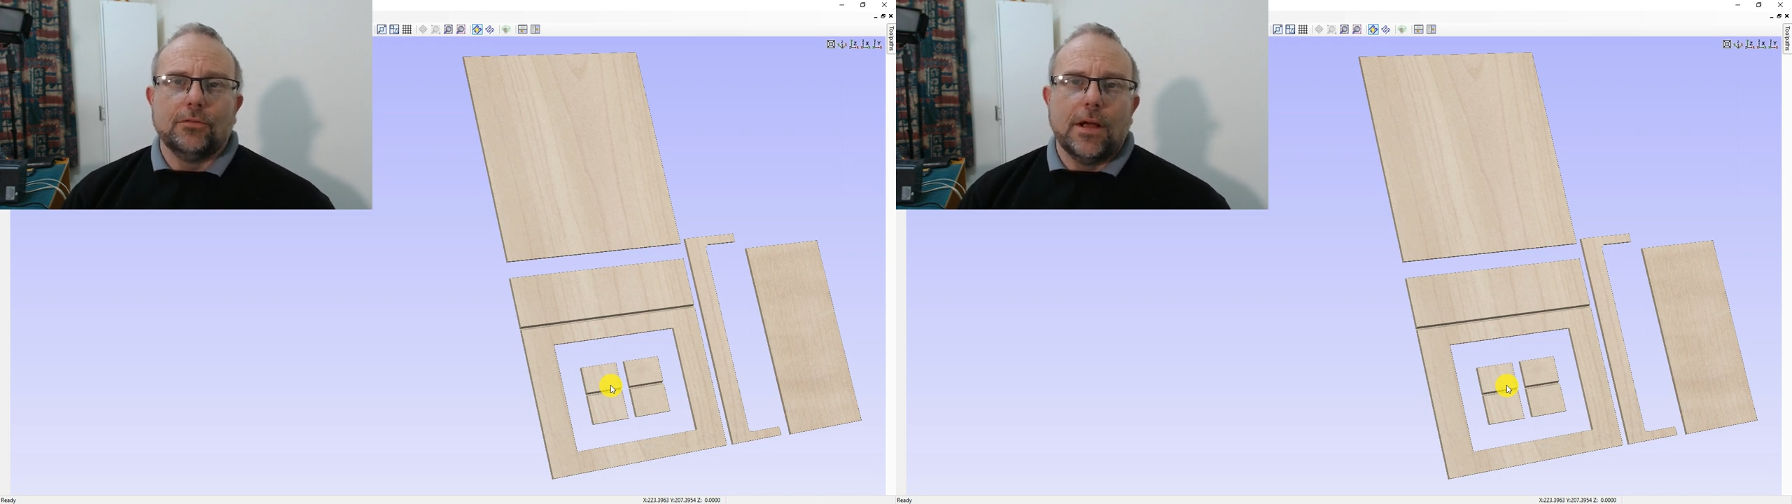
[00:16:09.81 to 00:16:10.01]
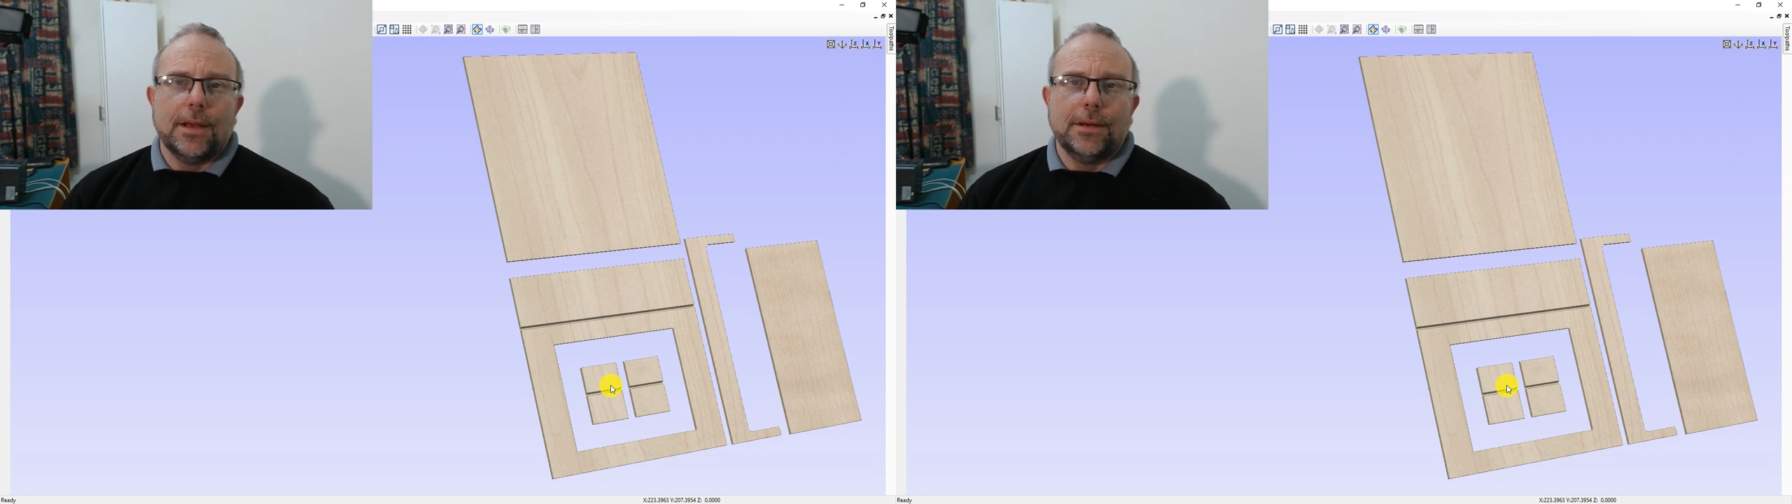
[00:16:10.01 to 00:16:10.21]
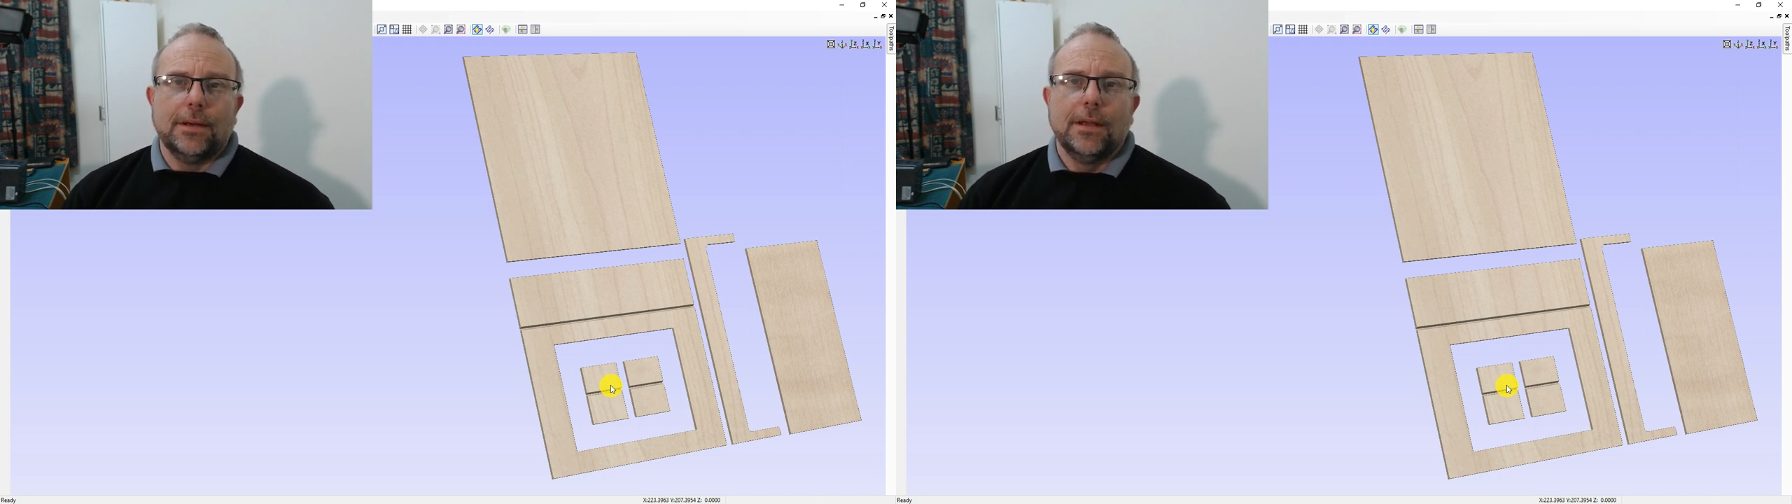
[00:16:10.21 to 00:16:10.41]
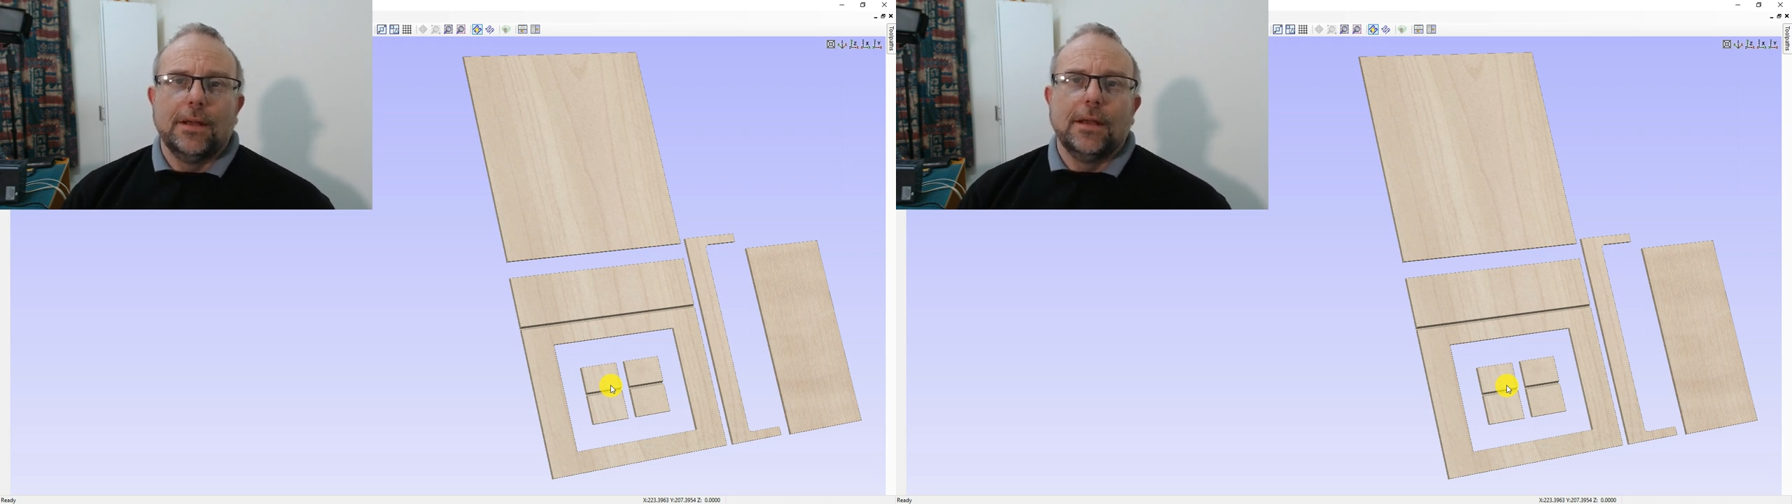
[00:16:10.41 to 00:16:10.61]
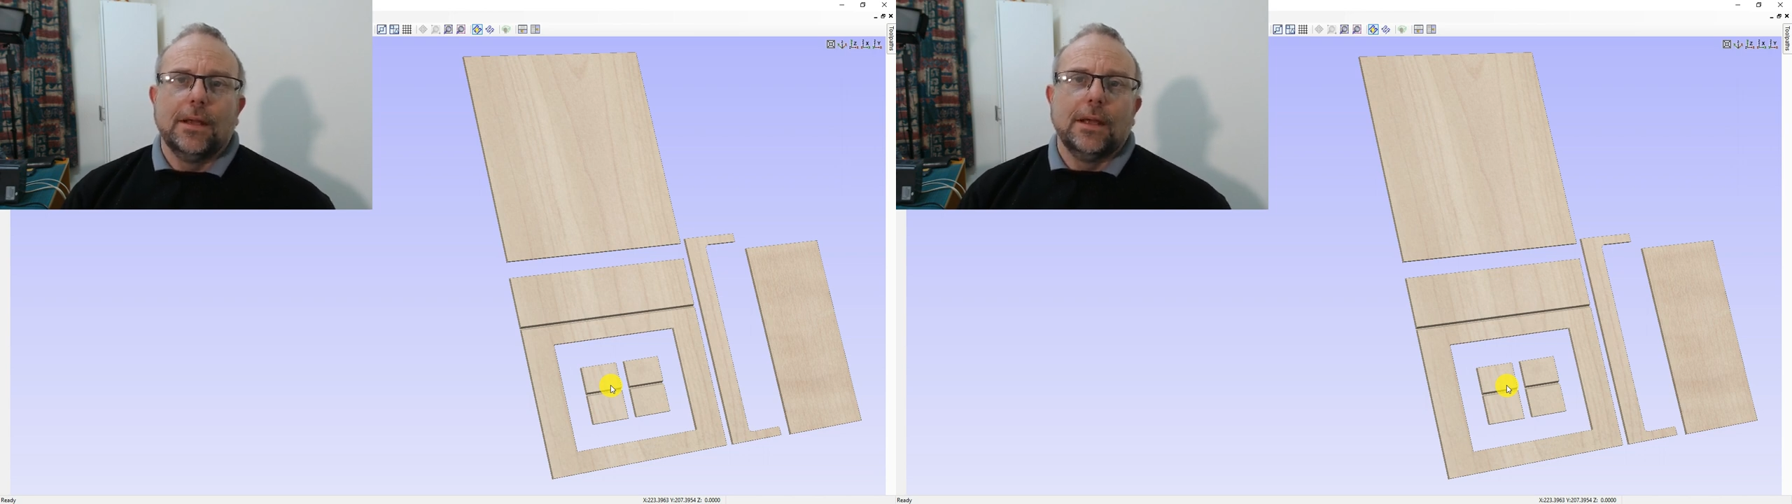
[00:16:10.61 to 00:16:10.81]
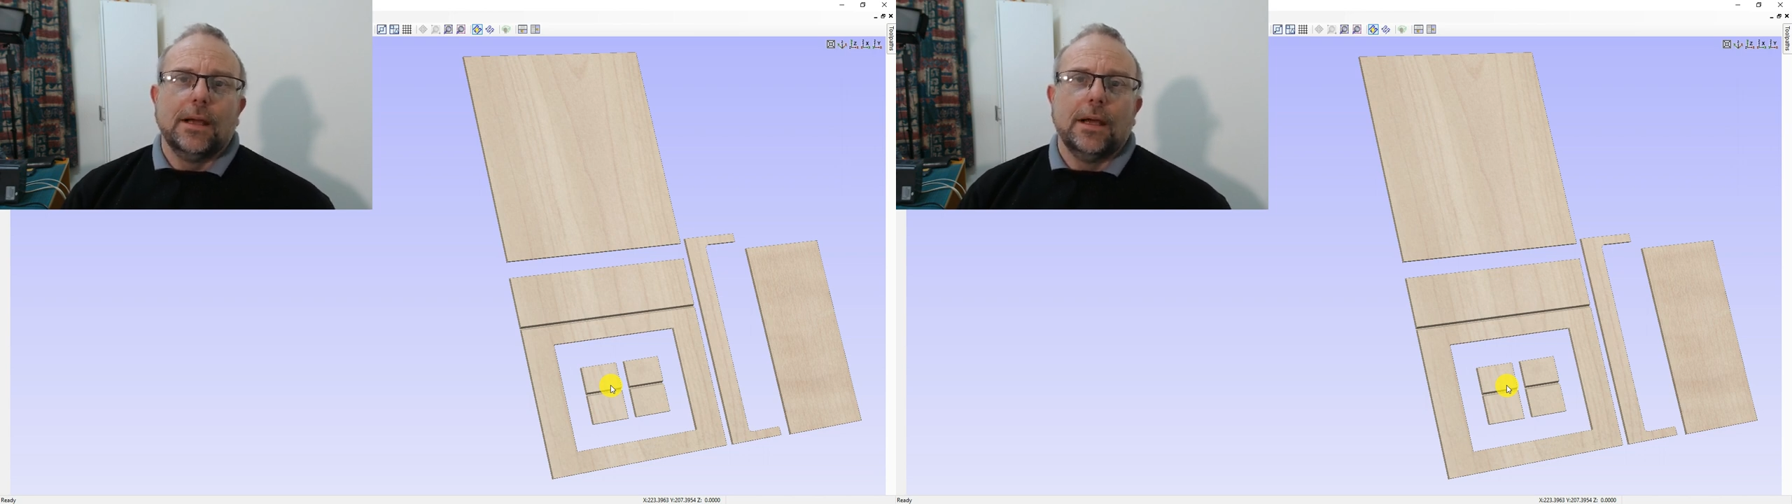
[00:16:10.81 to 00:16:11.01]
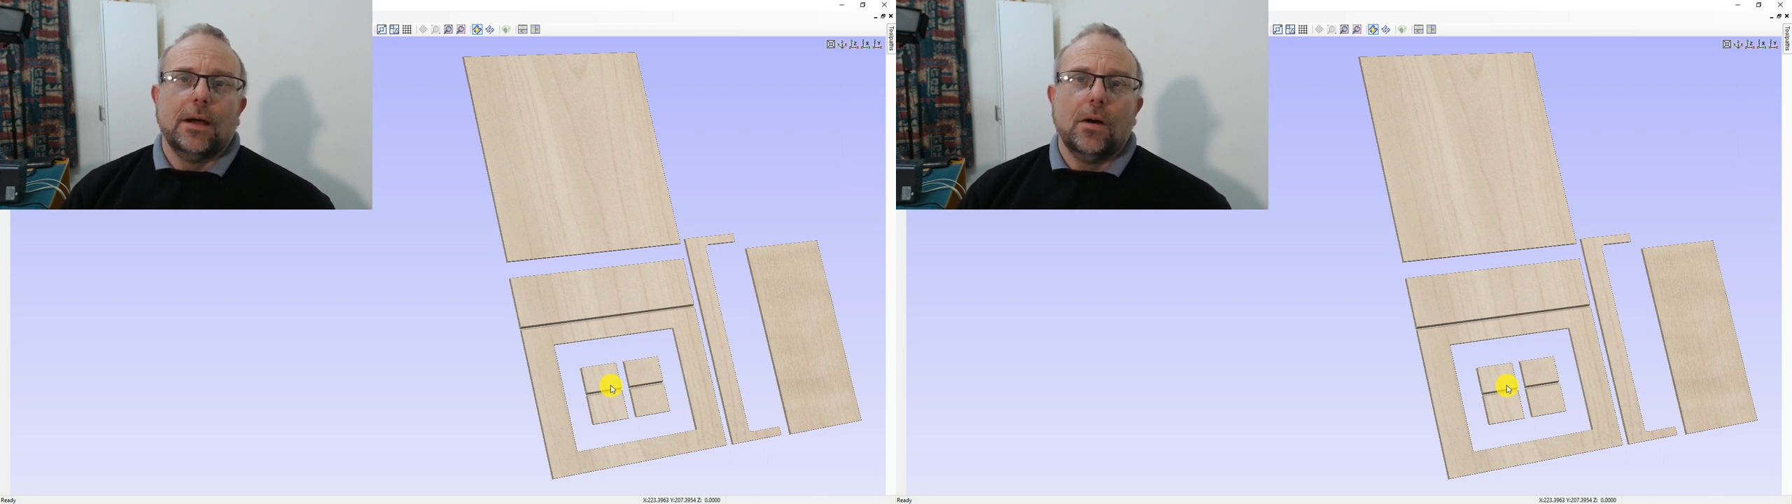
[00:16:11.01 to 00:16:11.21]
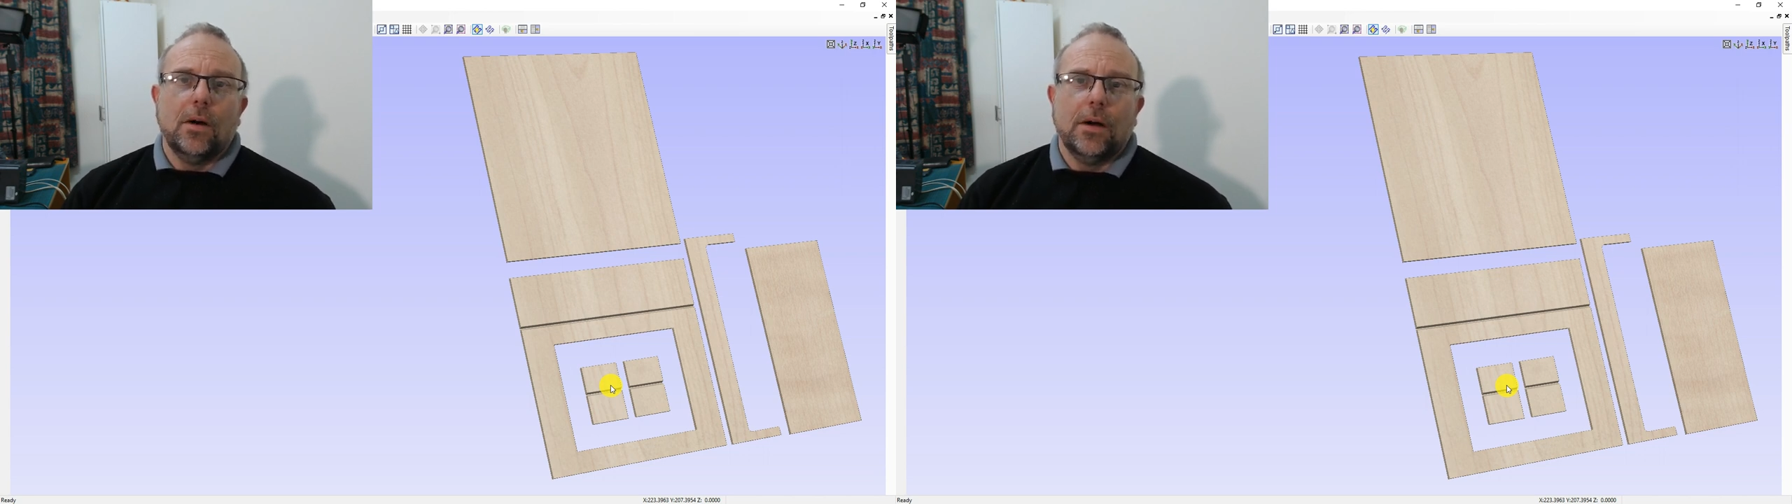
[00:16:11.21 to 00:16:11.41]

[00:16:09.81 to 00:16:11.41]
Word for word: run uh,